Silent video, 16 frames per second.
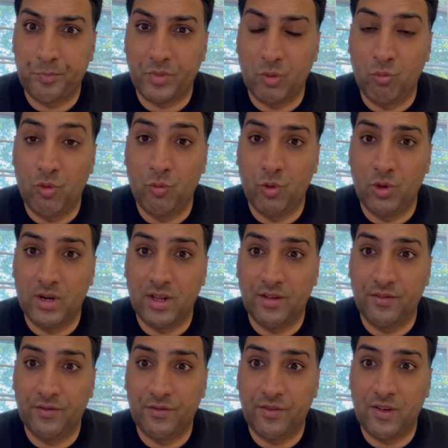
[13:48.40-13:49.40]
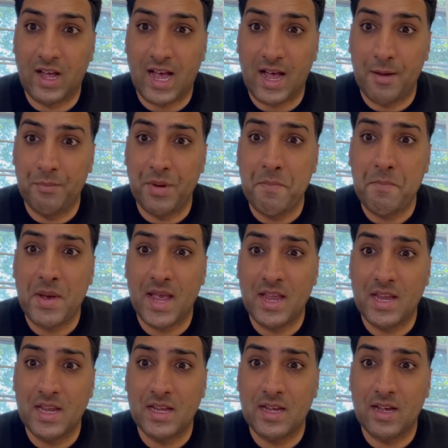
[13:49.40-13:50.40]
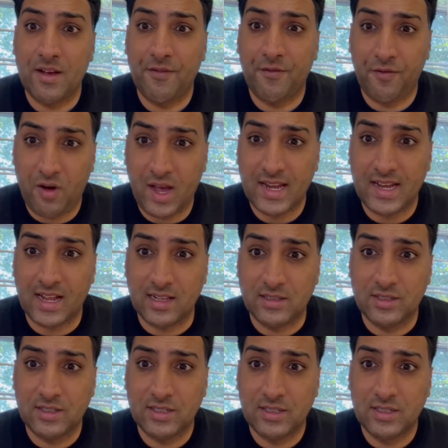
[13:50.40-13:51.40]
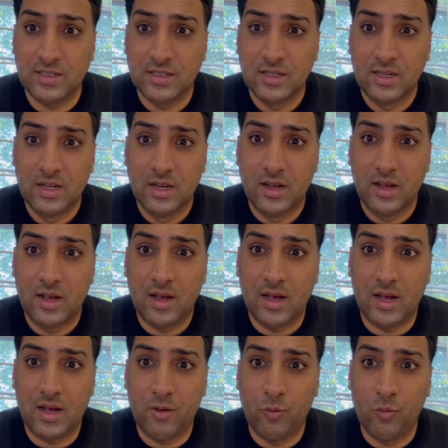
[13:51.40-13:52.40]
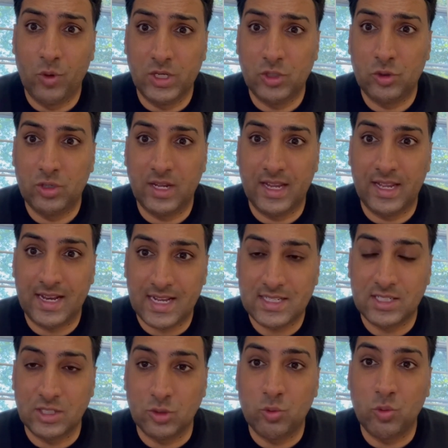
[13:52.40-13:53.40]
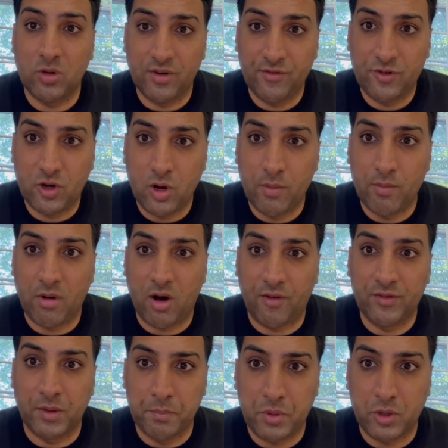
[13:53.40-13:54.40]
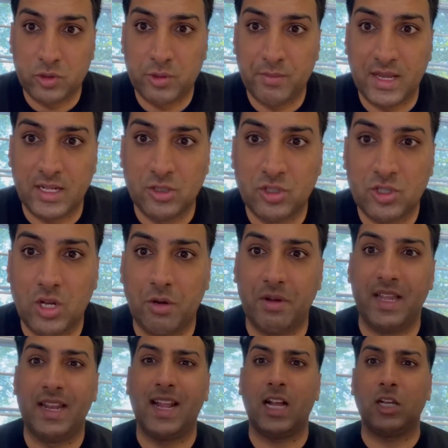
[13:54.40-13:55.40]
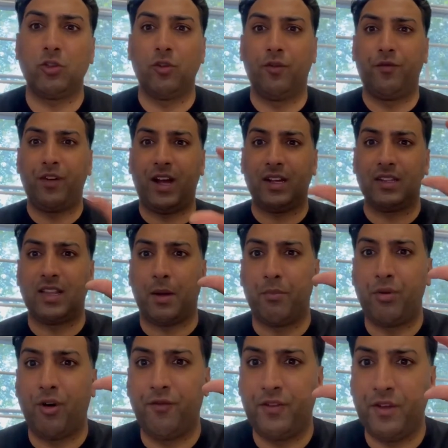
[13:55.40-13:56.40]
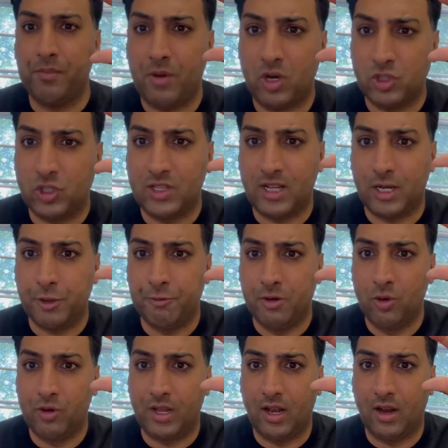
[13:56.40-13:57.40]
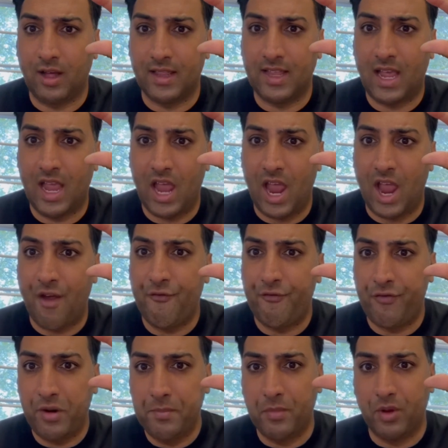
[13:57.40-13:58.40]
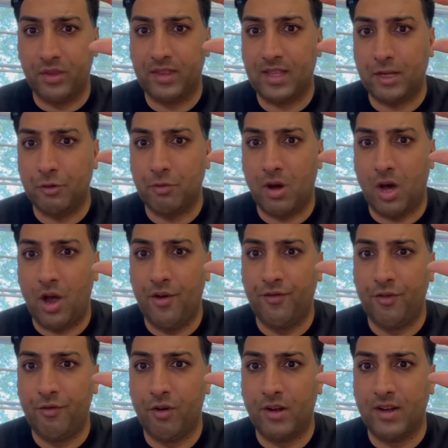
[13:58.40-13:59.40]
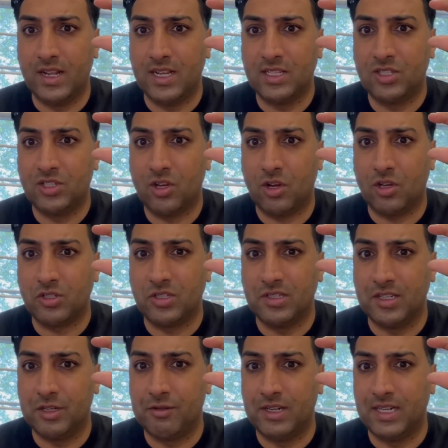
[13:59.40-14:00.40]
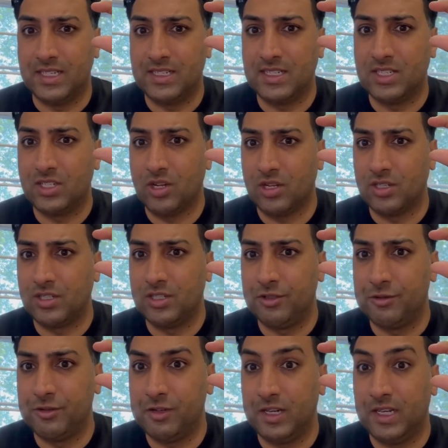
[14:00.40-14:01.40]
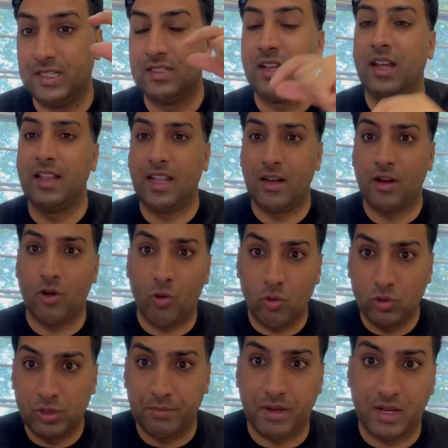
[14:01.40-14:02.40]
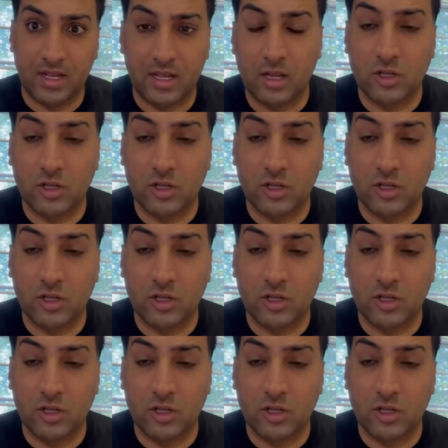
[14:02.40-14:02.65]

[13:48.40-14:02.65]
we would have been paying finance, which in essence would have come off the bottom end. So in actual fact, that profit margin that you were looking like that, every month that you overrun, it starts to decrease. It starts to decrease, and then ultimately